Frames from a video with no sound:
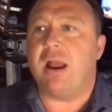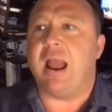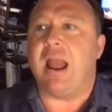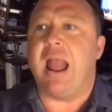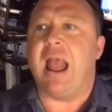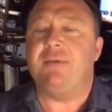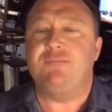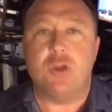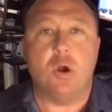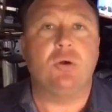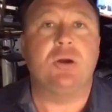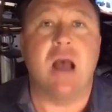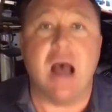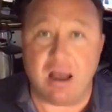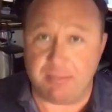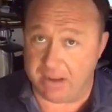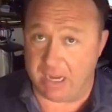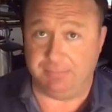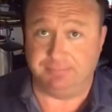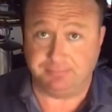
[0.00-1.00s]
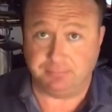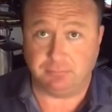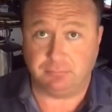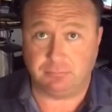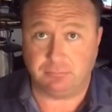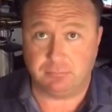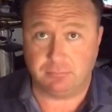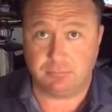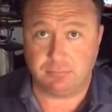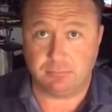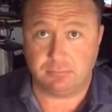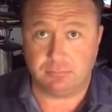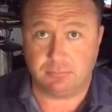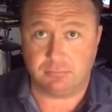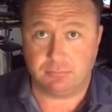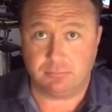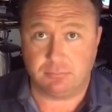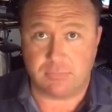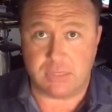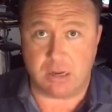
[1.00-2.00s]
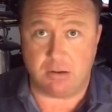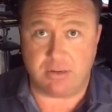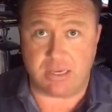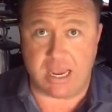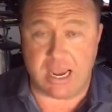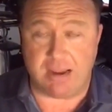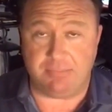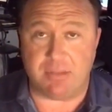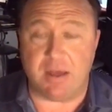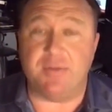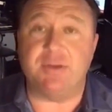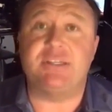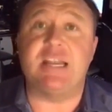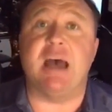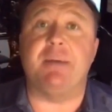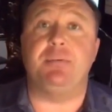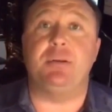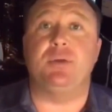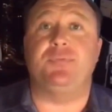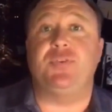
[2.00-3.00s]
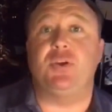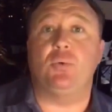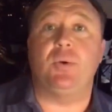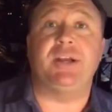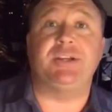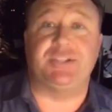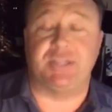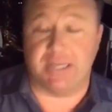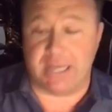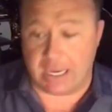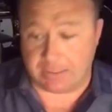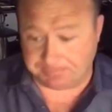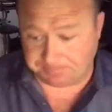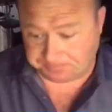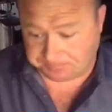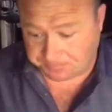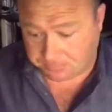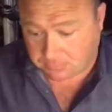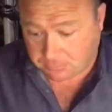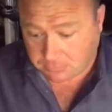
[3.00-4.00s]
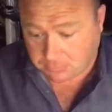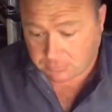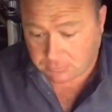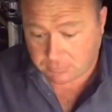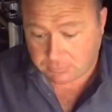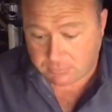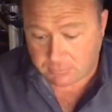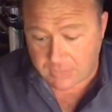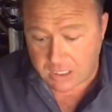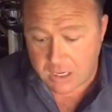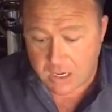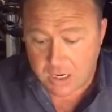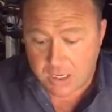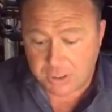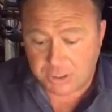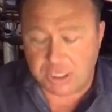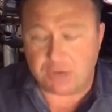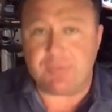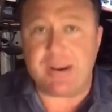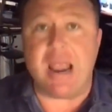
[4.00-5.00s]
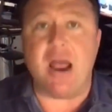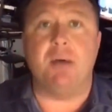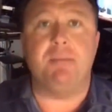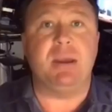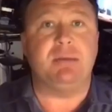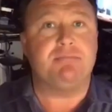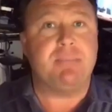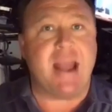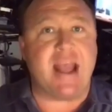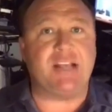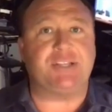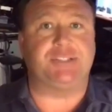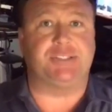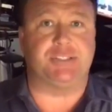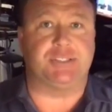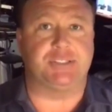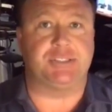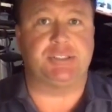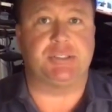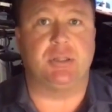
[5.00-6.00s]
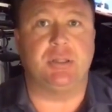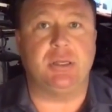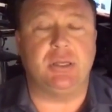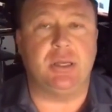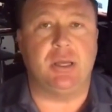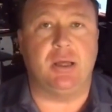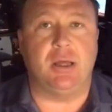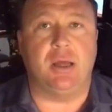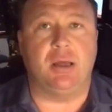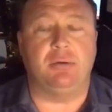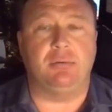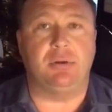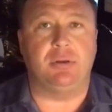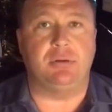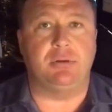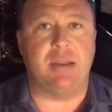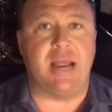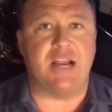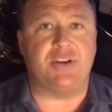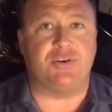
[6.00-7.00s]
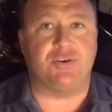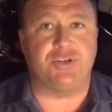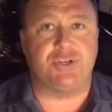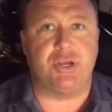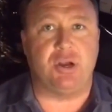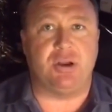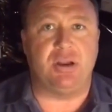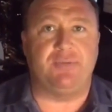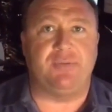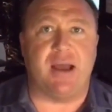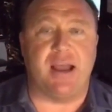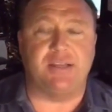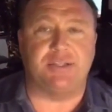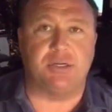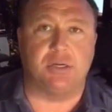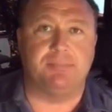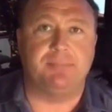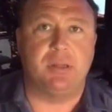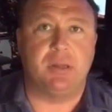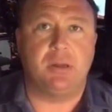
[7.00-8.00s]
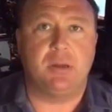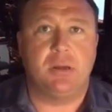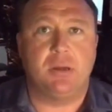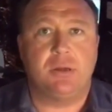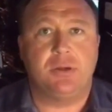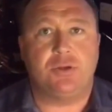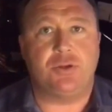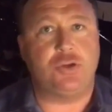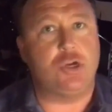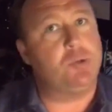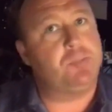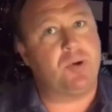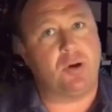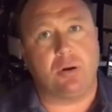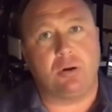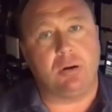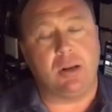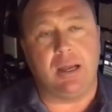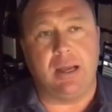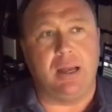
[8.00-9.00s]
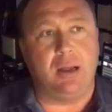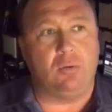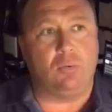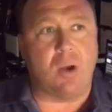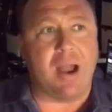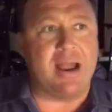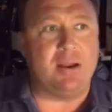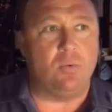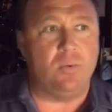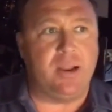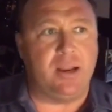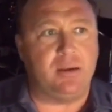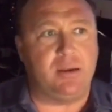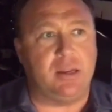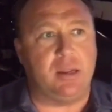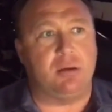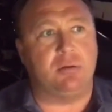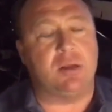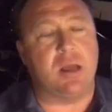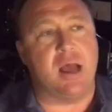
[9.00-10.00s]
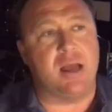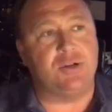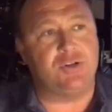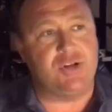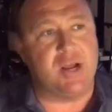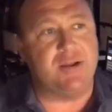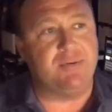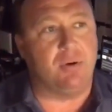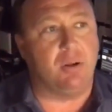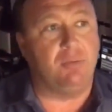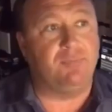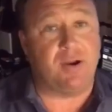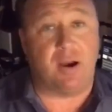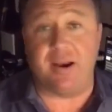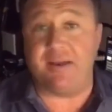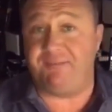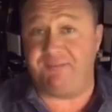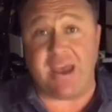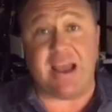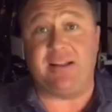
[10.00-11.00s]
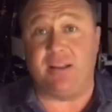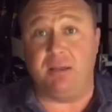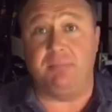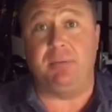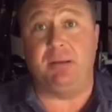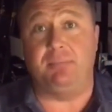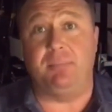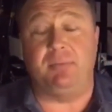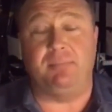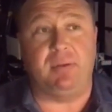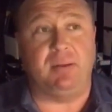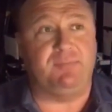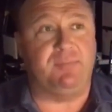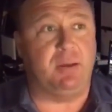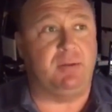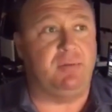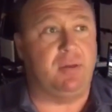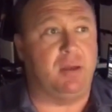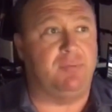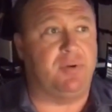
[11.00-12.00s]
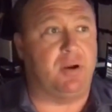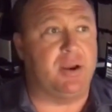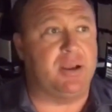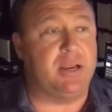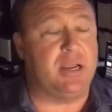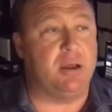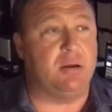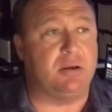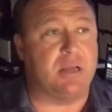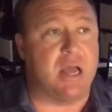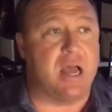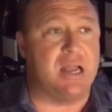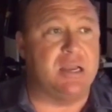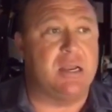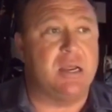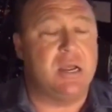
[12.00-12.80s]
have no comment. Okay, now this happened a few weeks ago. So now McMaster's, the National Security Advisor, super right-wing neocon general, very effective, but a very neocon,